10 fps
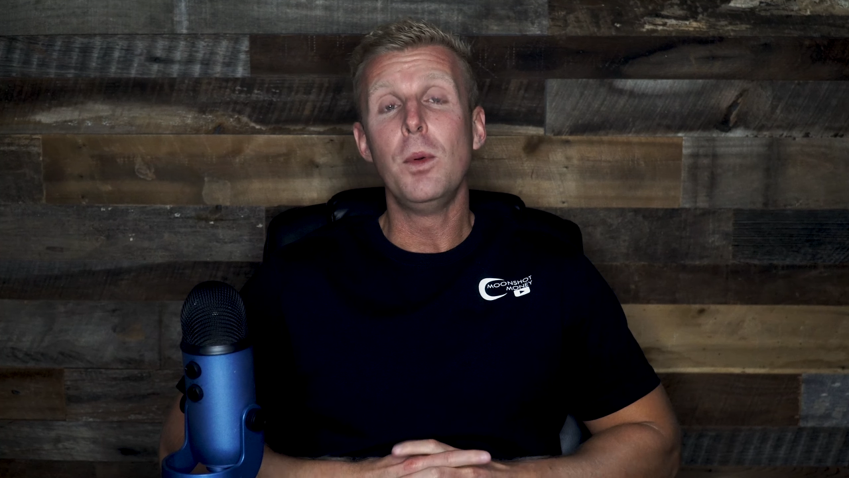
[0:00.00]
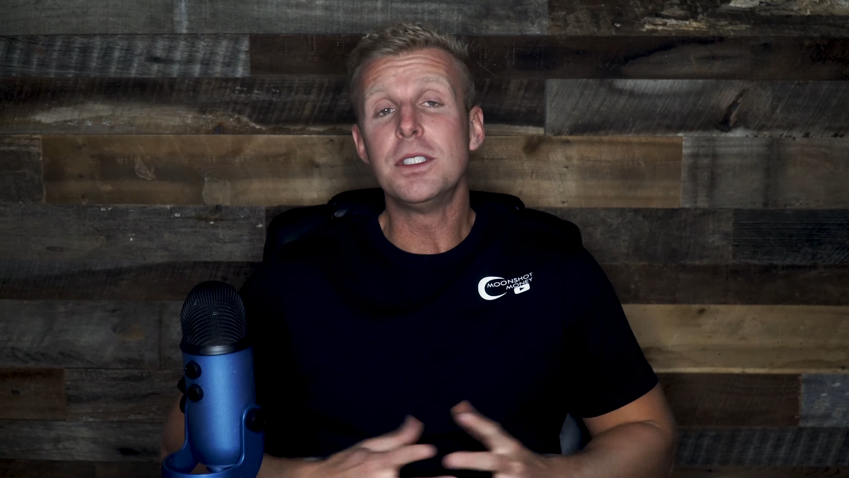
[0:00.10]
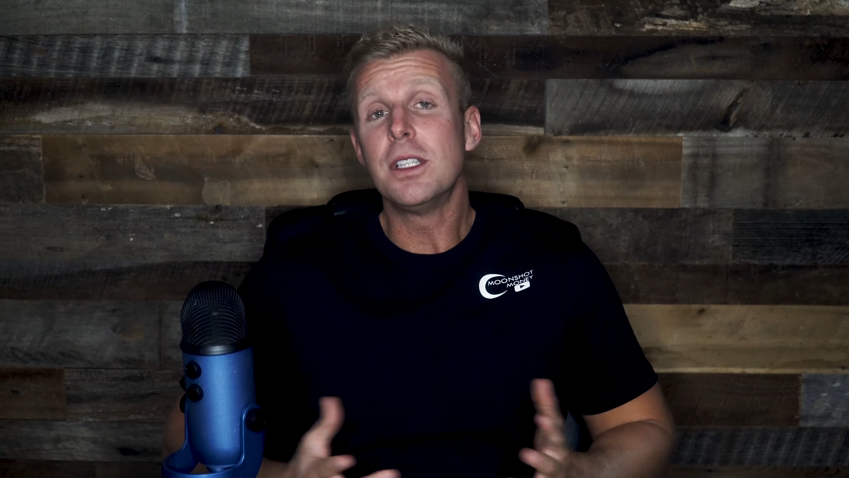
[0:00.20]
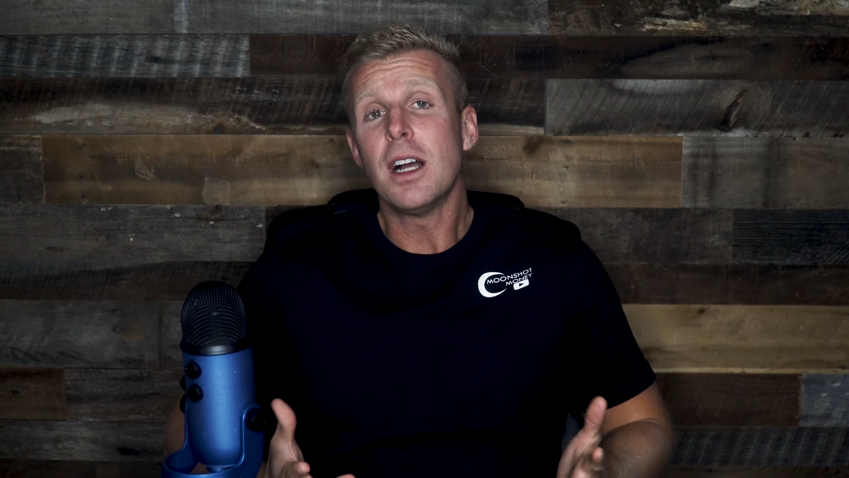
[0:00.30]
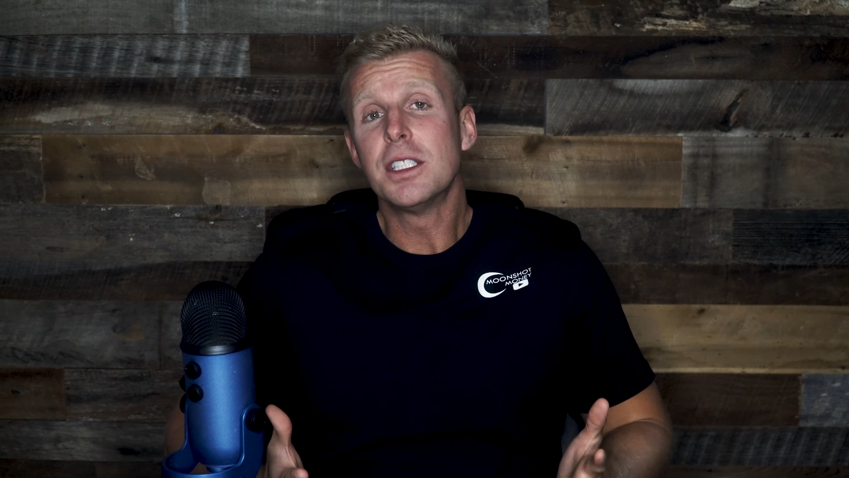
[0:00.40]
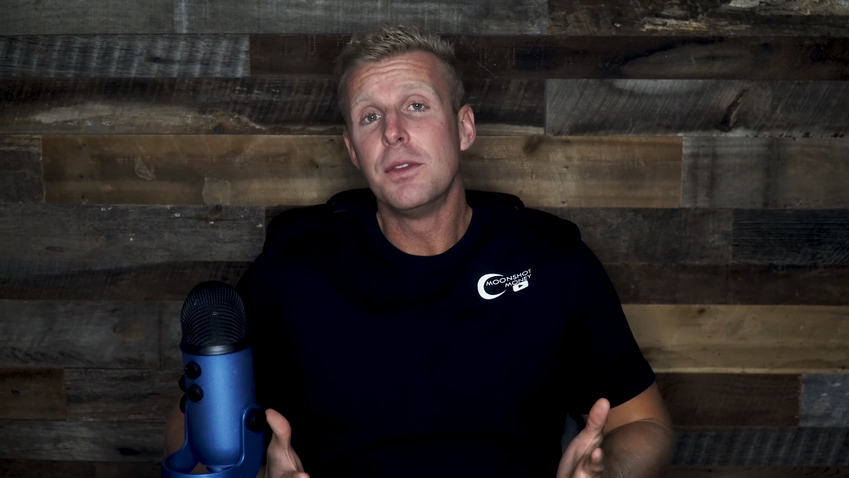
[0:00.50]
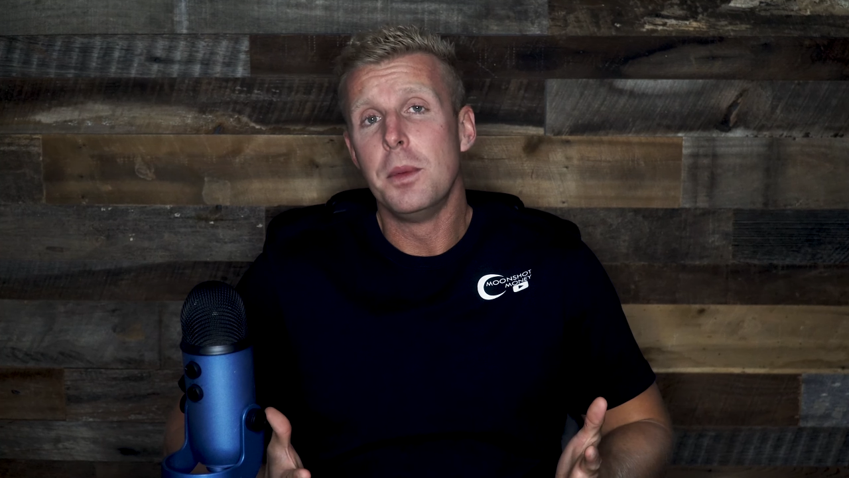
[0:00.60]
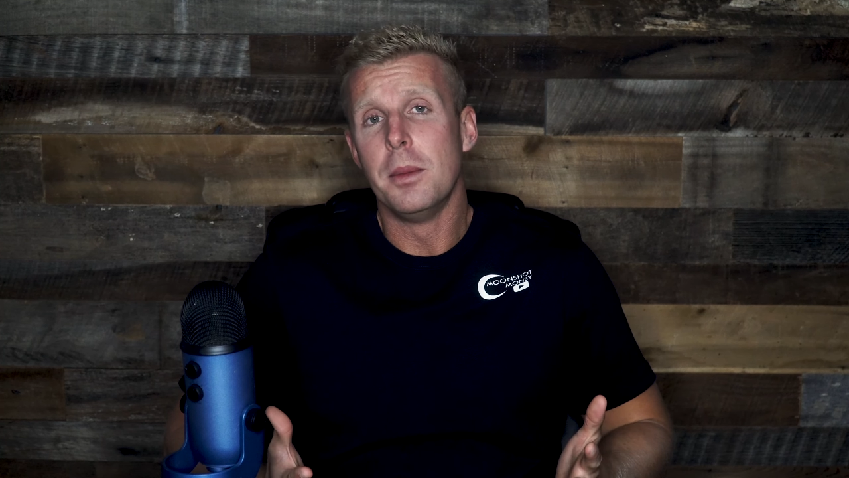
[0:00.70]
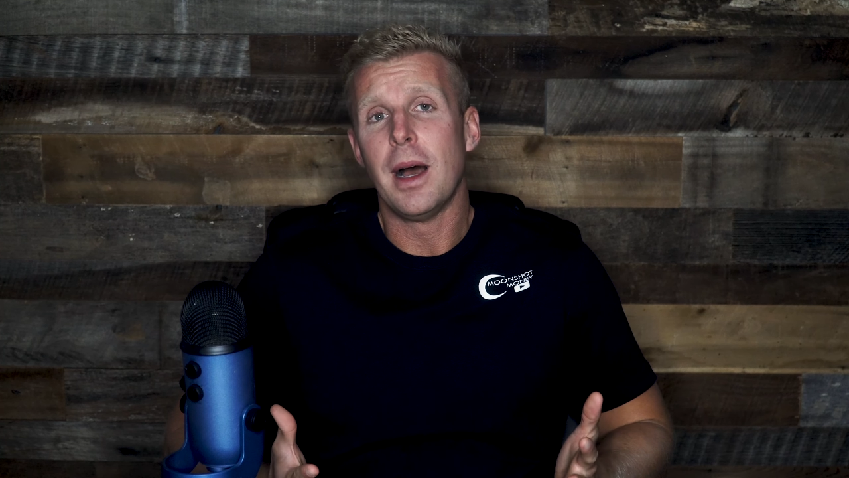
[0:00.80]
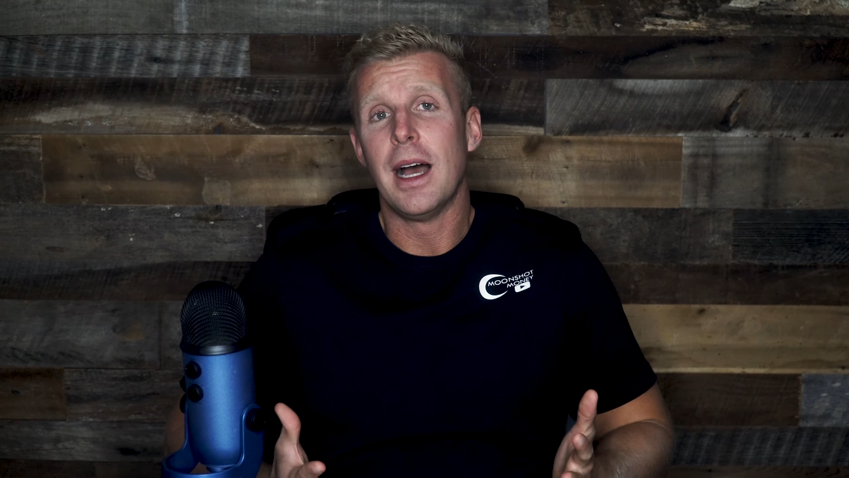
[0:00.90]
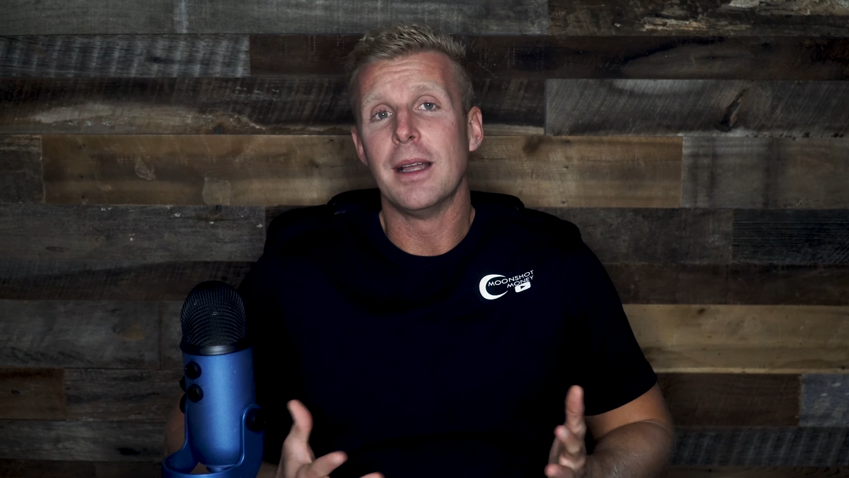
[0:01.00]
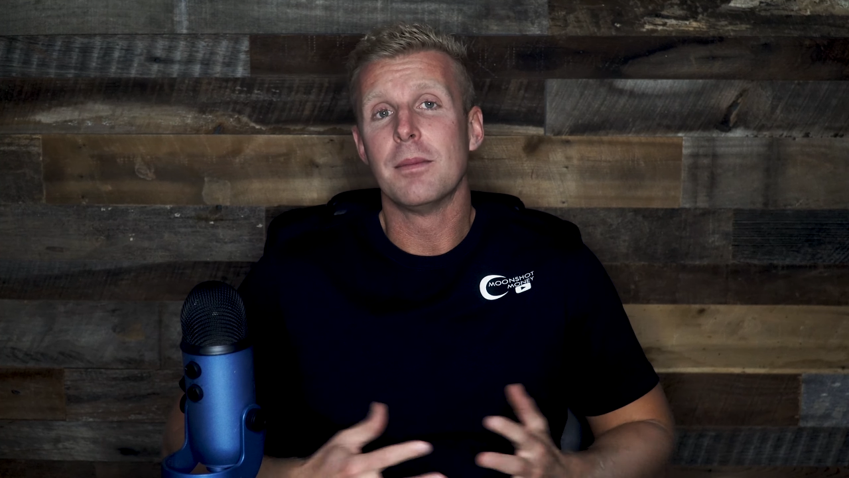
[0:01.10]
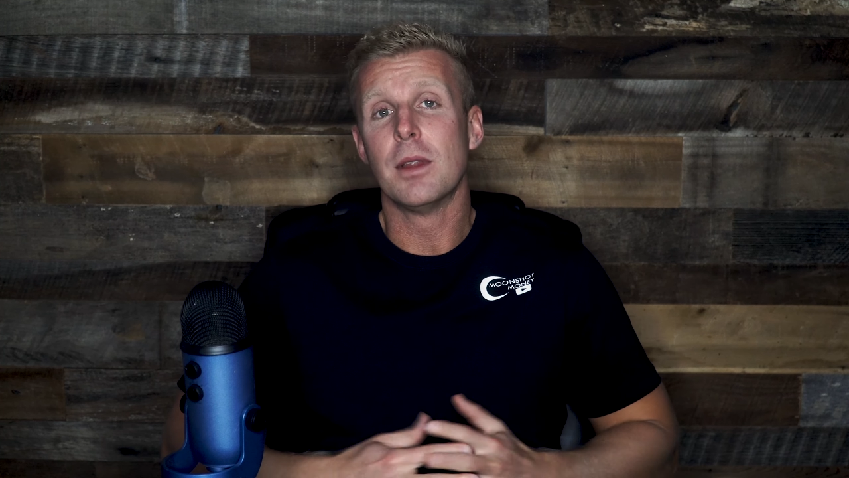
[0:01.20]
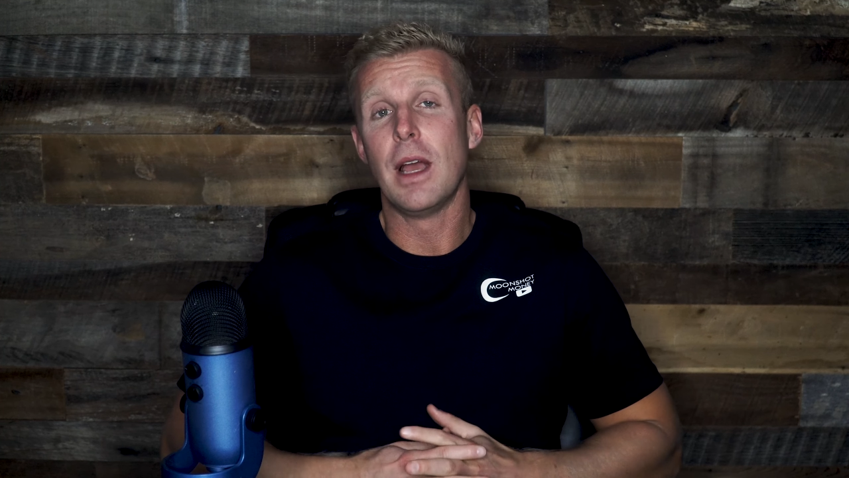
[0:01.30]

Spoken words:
Which stocks have you been buying?